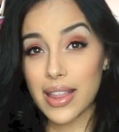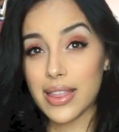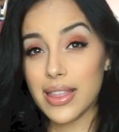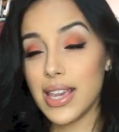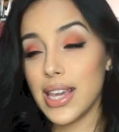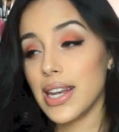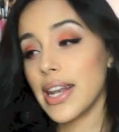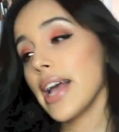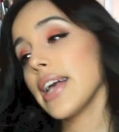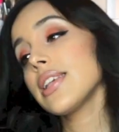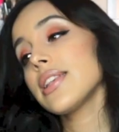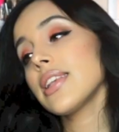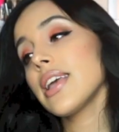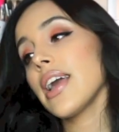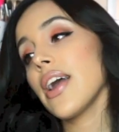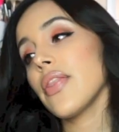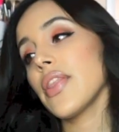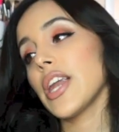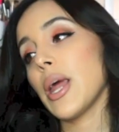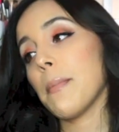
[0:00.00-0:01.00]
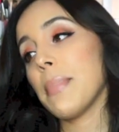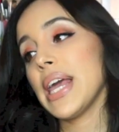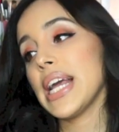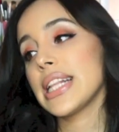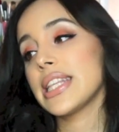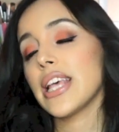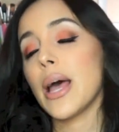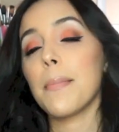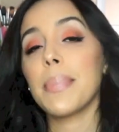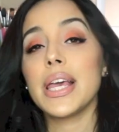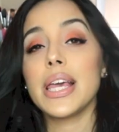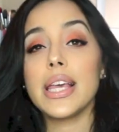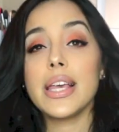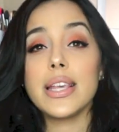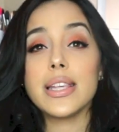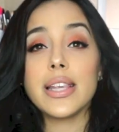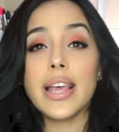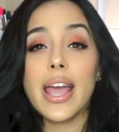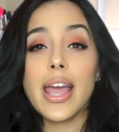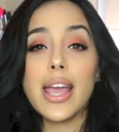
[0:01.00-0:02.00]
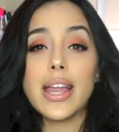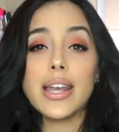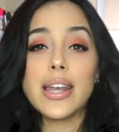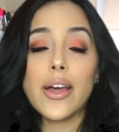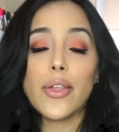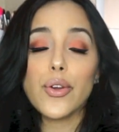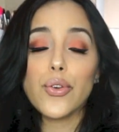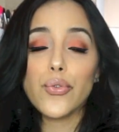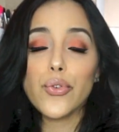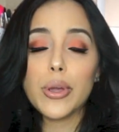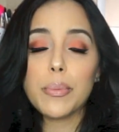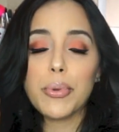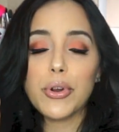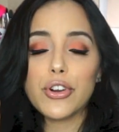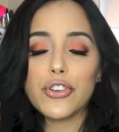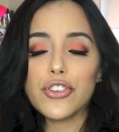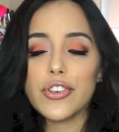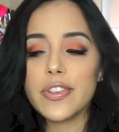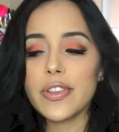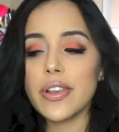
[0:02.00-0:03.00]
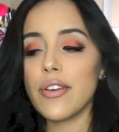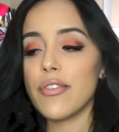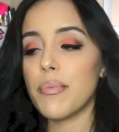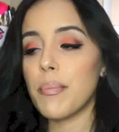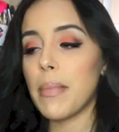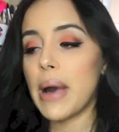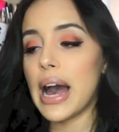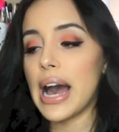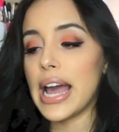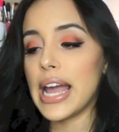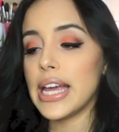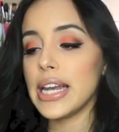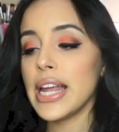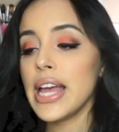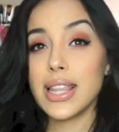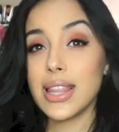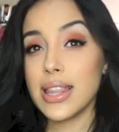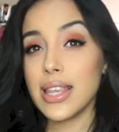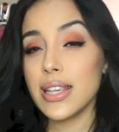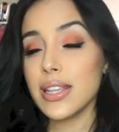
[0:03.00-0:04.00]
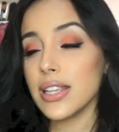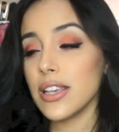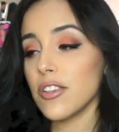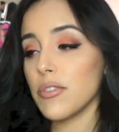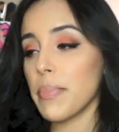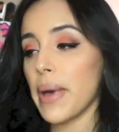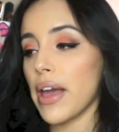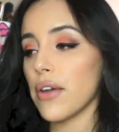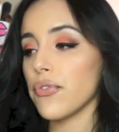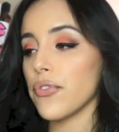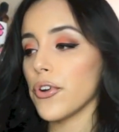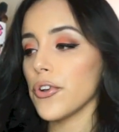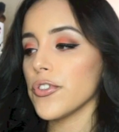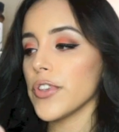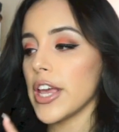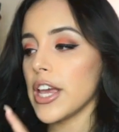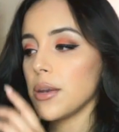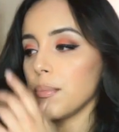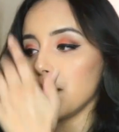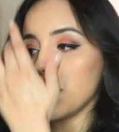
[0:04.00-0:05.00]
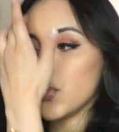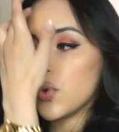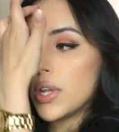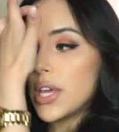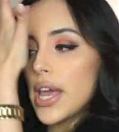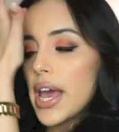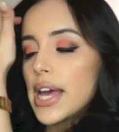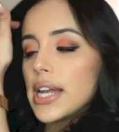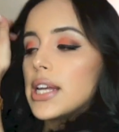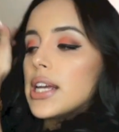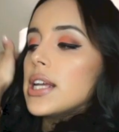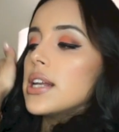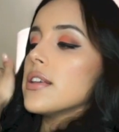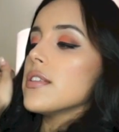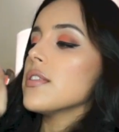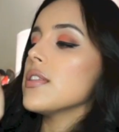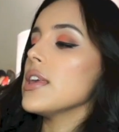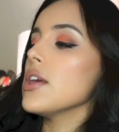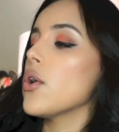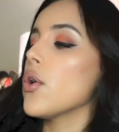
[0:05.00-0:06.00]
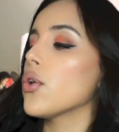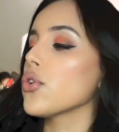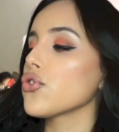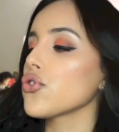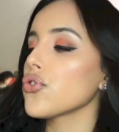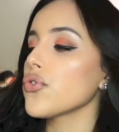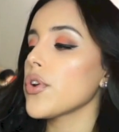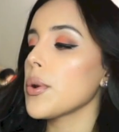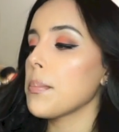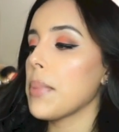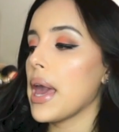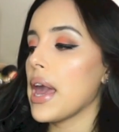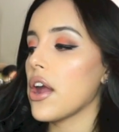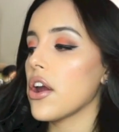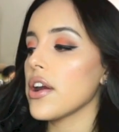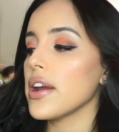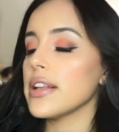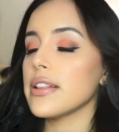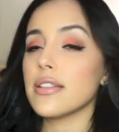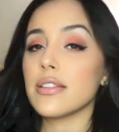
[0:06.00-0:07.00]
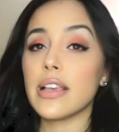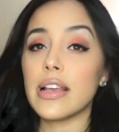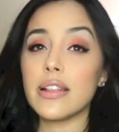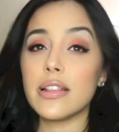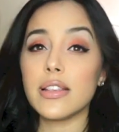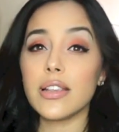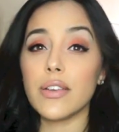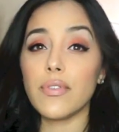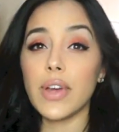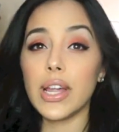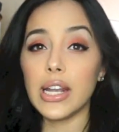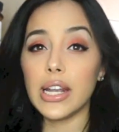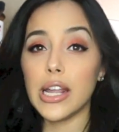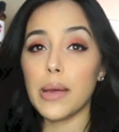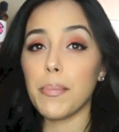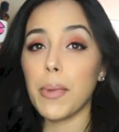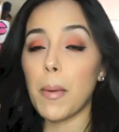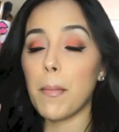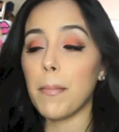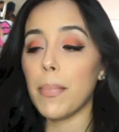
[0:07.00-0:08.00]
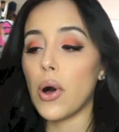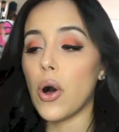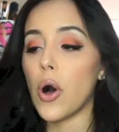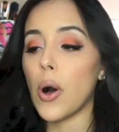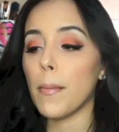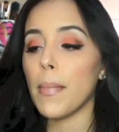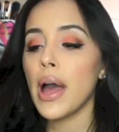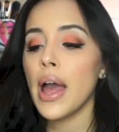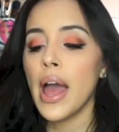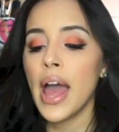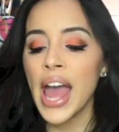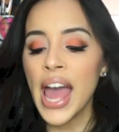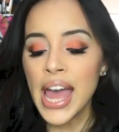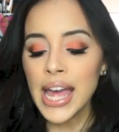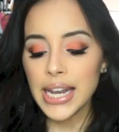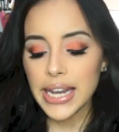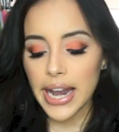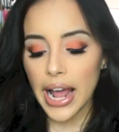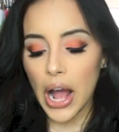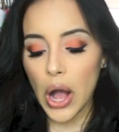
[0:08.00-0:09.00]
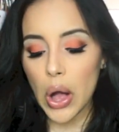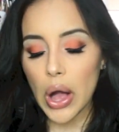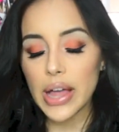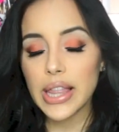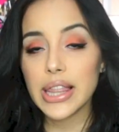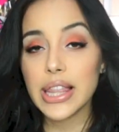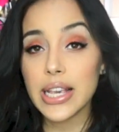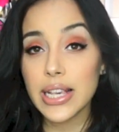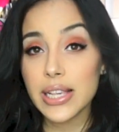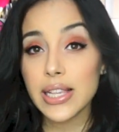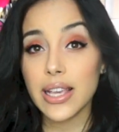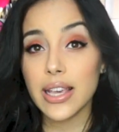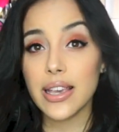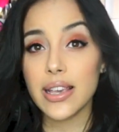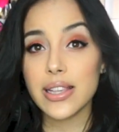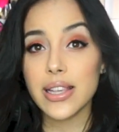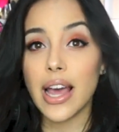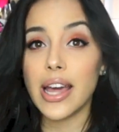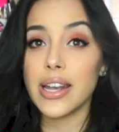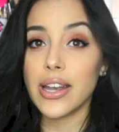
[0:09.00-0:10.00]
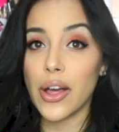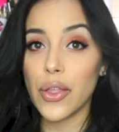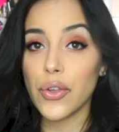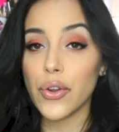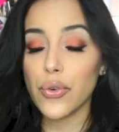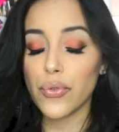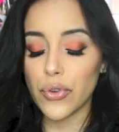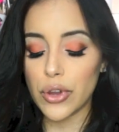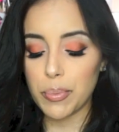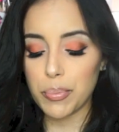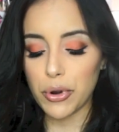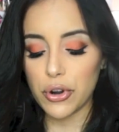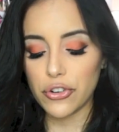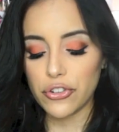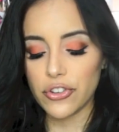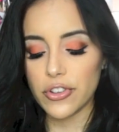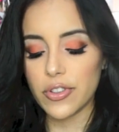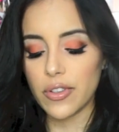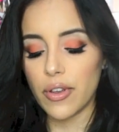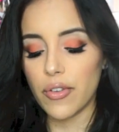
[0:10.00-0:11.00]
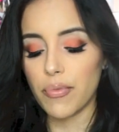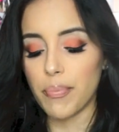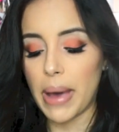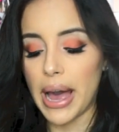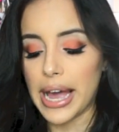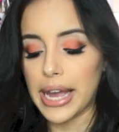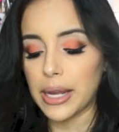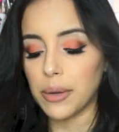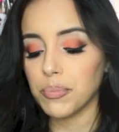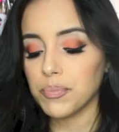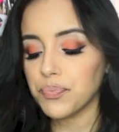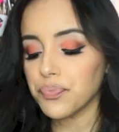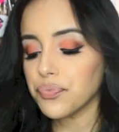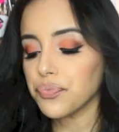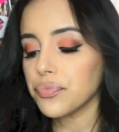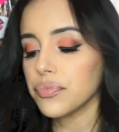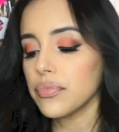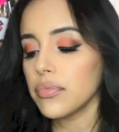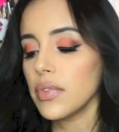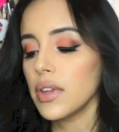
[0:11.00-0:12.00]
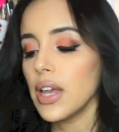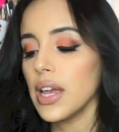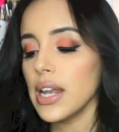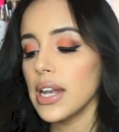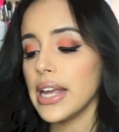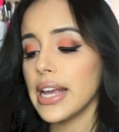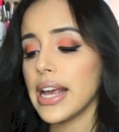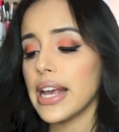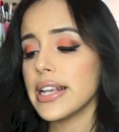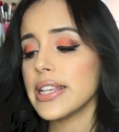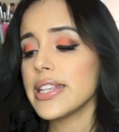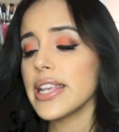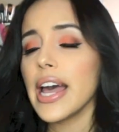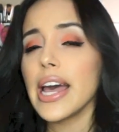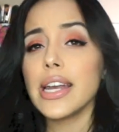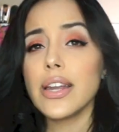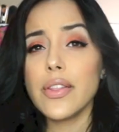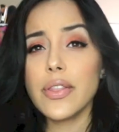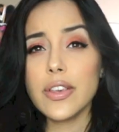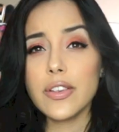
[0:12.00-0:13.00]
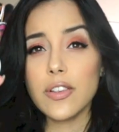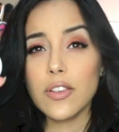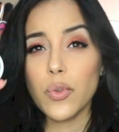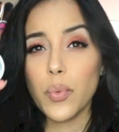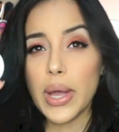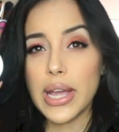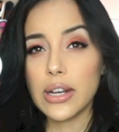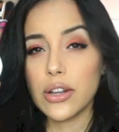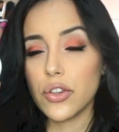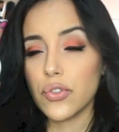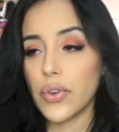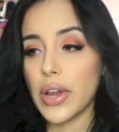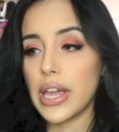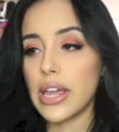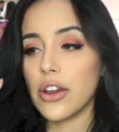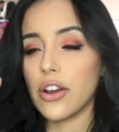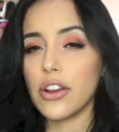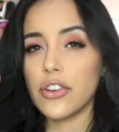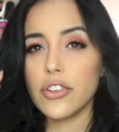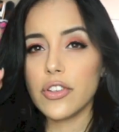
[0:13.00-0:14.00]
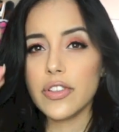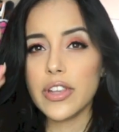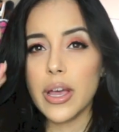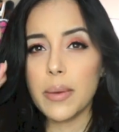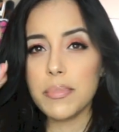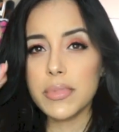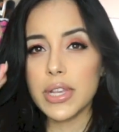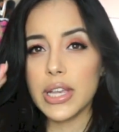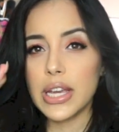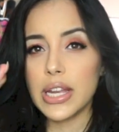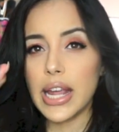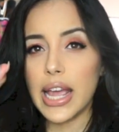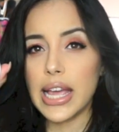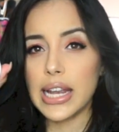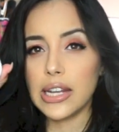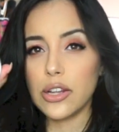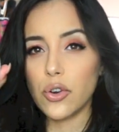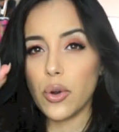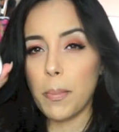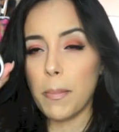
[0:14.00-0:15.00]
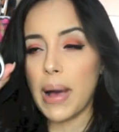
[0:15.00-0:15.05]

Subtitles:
The next thing that I picked up is another repurchase of mine. This is by First Aid Beauty, and it is the Ultra Repair Intensive Lip Balm. Now this is another repurchase of mine. Like I said, this is the way it looks right here. It just comes in a little